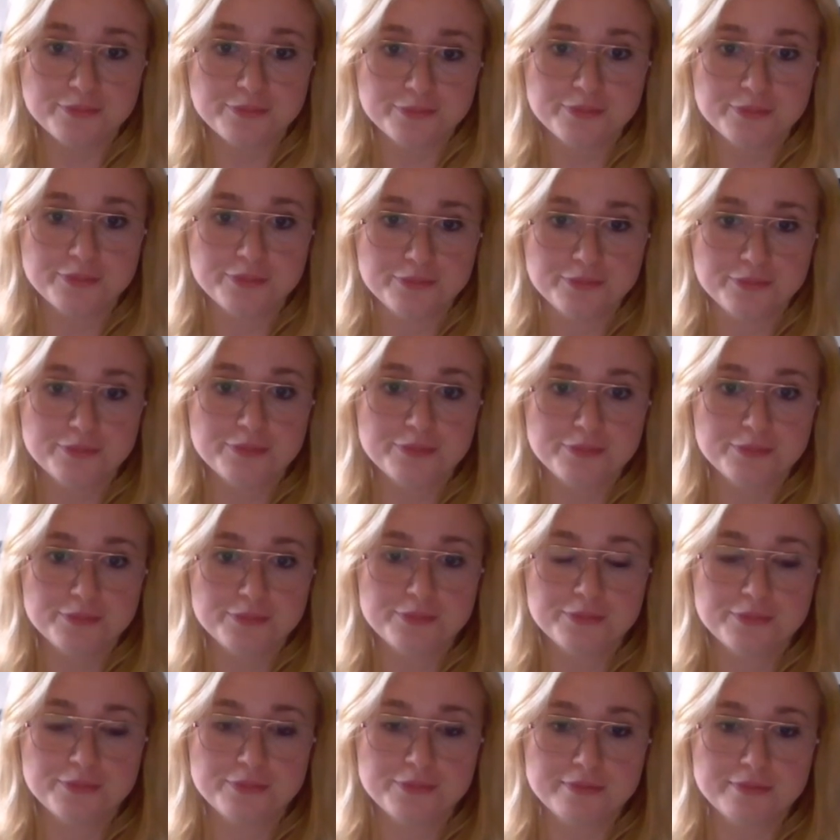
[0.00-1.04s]

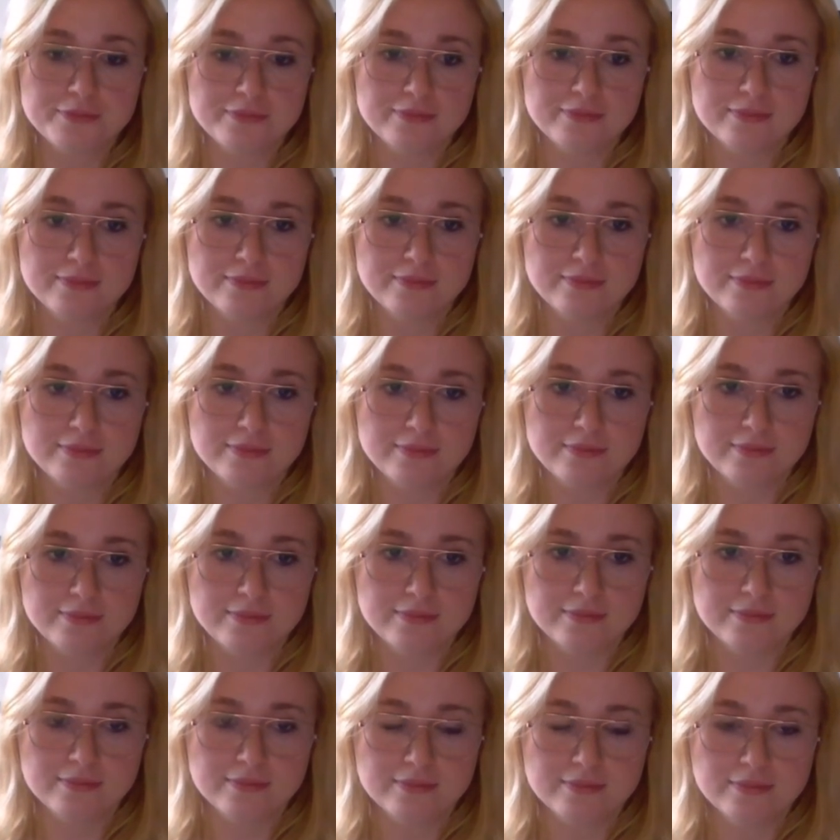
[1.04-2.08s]

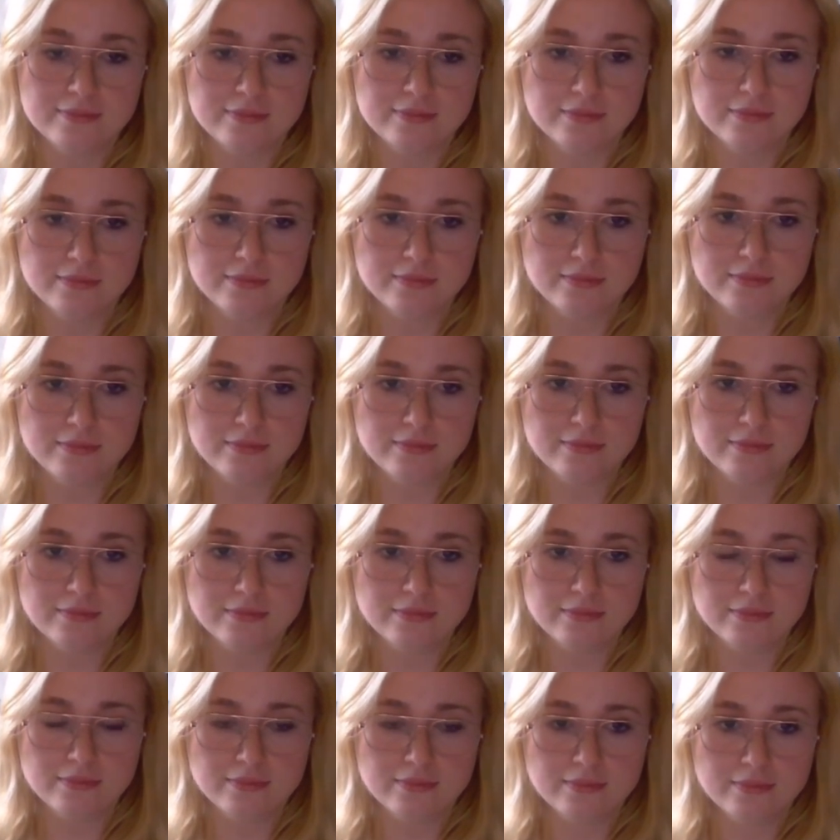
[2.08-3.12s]

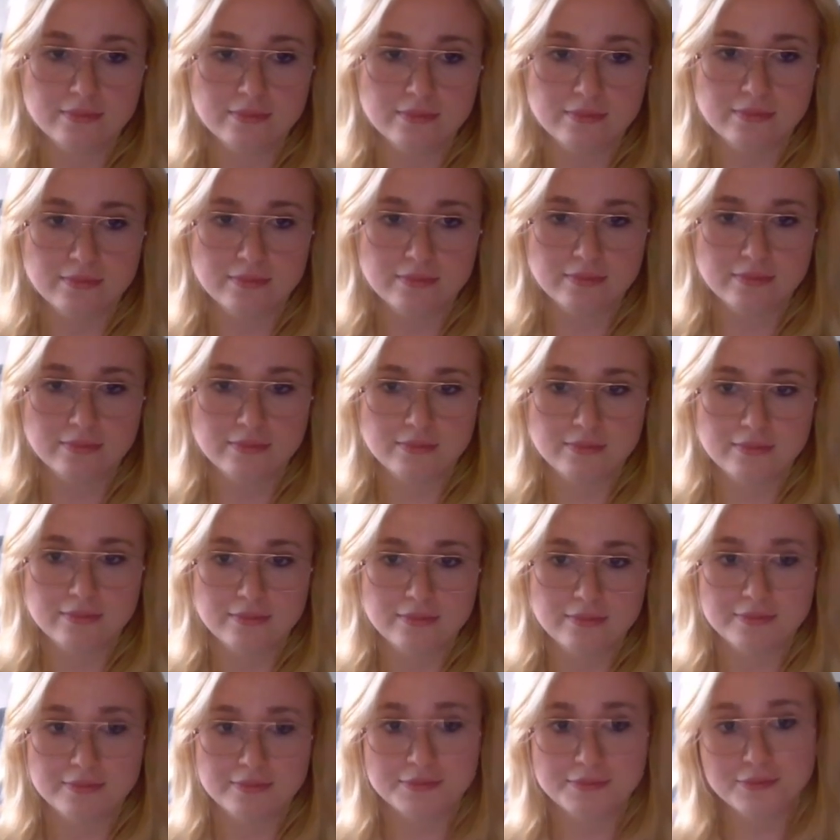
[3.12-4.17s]

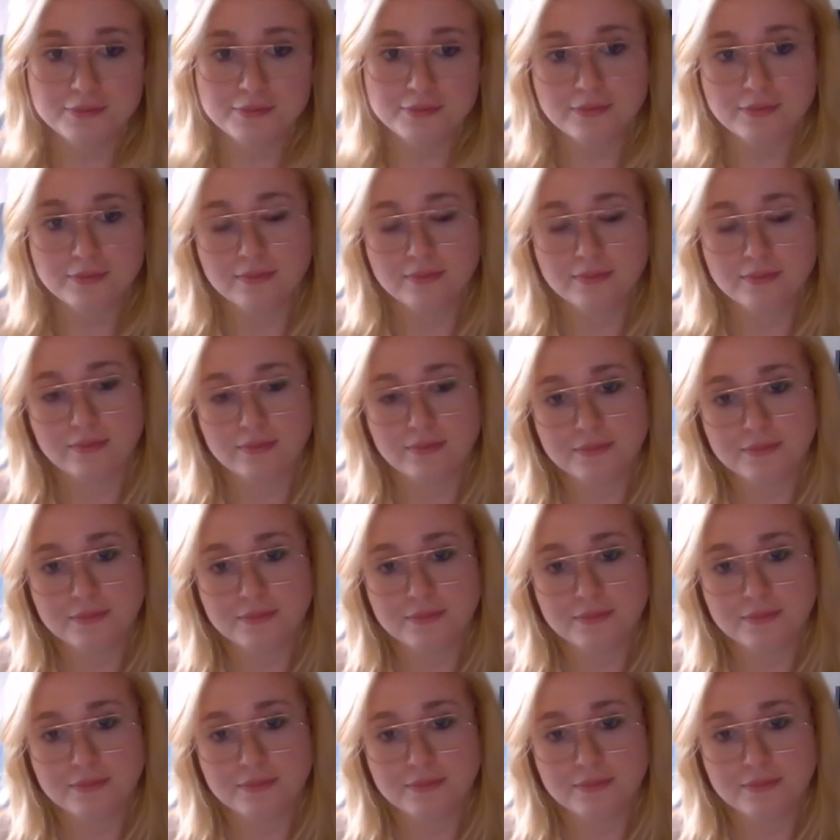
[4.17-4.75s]
The person shown says nothing.